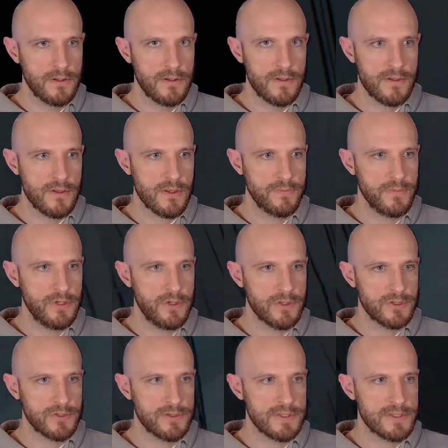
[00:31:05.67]
since I'm not
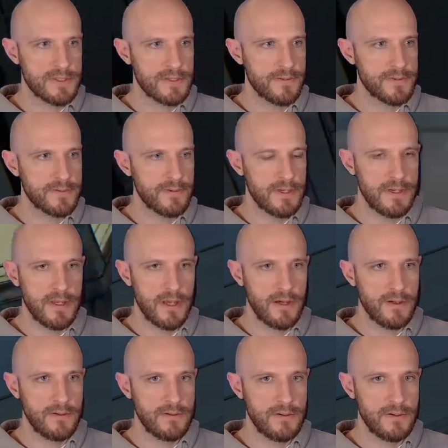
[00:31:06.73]
short on steps right
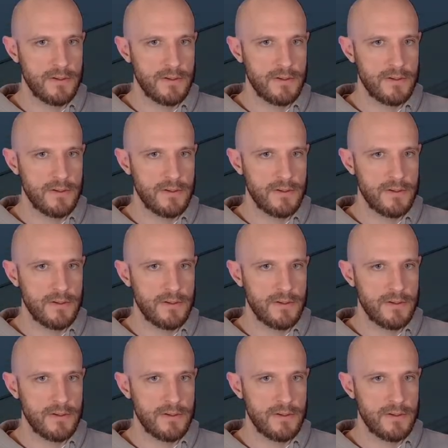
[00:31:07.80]
now.